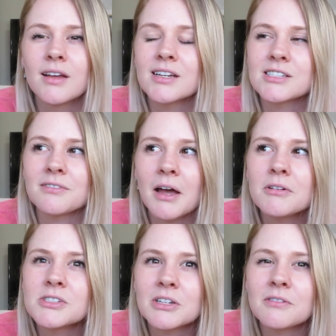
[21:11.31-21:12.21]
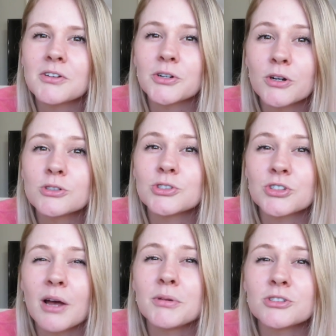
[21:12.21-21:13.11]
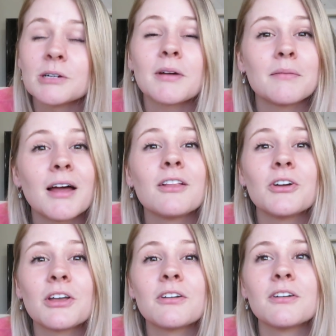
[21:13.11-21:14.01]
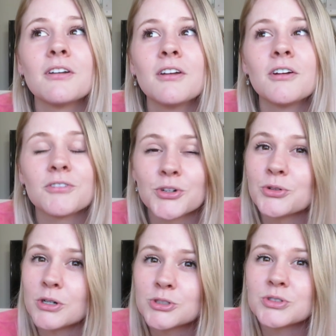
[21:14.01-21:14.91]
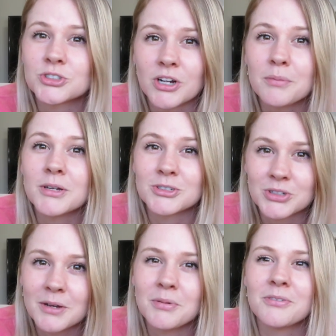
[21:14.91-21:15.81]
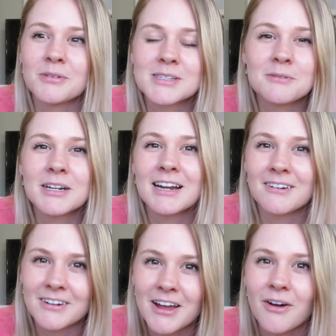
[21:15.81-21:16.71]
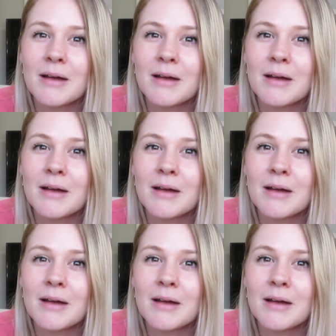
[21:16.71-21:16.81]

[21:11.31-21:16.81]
Because if I was looking for a grocery shopping trip, I'm not looking for a grocery shopping trip from someone I don't know.